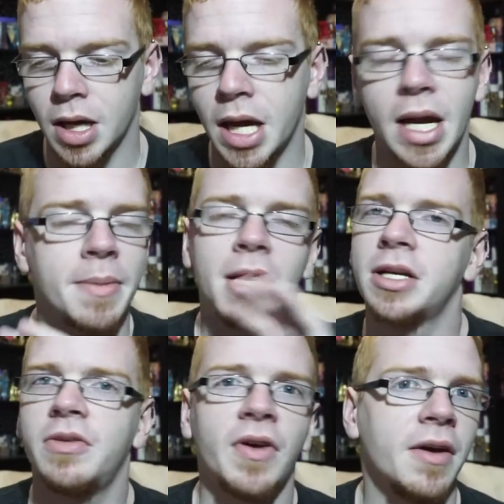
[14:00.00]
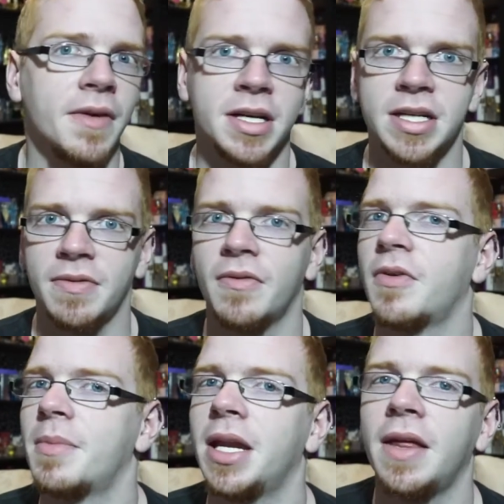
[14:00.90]
and I mean, it's very, very different
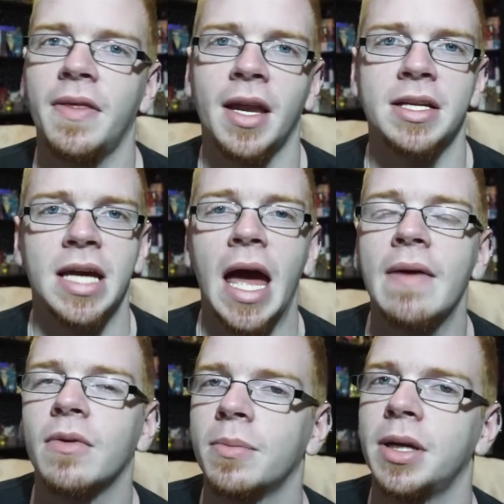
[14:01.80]
from anything that's ever